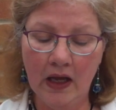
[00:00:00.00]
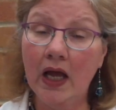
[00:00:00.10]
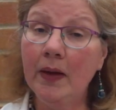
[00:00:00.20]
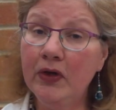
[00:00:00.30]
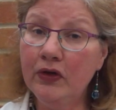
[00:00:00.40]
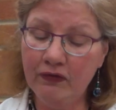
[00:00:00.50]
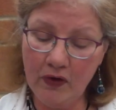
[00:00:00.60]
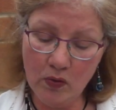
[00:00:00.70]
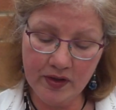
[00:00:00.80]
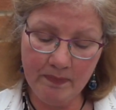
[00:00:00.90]
I'm going to
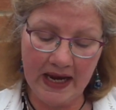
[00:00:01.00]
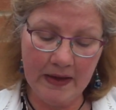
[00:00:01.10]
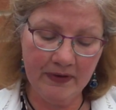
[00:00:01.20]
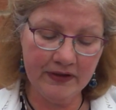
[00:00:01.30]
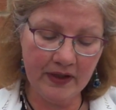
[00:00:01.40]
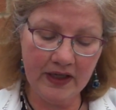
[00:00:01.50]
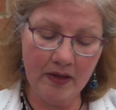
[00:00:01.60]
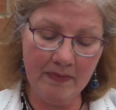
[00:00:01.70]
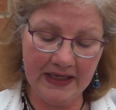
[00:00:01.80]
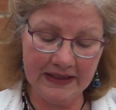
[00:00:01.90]
fold the paper so that I
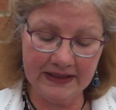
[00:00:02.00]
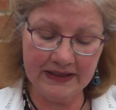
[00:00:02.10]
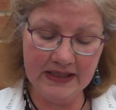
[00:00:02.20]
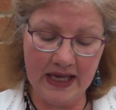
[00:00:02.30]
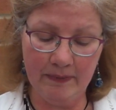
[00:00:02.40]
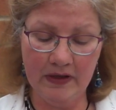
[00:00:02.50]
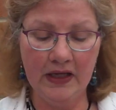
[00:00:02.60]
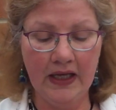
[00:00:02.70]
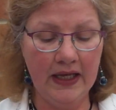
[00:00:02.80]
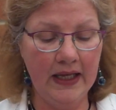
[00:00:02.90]
can make a snip
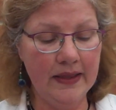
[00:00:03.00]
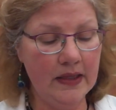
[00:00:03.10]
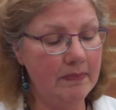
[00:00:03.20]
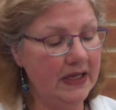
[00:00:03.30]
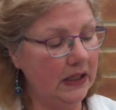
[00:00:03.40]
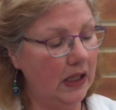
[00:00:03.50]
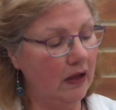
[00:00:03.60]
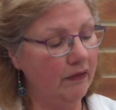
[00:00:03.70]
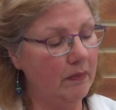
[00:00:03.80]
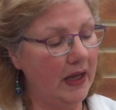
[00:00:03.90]
in the middle
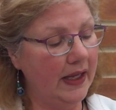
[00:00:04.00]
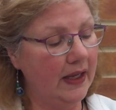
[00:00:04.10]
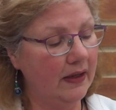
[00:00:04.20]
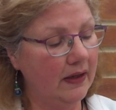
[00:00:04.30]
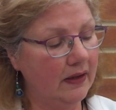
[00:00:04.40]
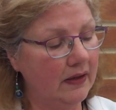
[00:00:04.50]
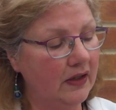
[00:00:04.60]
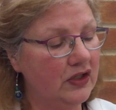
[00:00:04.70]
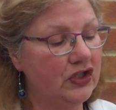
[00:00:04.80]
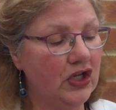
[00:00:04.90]
of my
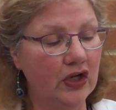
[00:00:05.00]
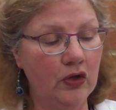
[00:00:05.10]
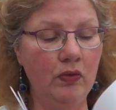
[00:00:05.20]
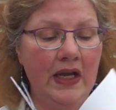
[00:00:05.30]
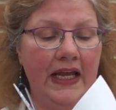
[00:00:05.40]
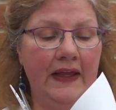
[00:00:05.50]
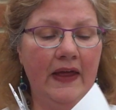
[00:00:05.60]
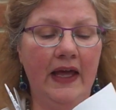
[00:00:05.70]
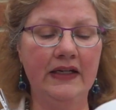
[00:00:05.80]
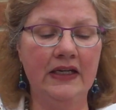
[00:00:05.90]
circle, like
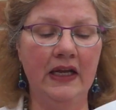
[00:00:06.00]
that,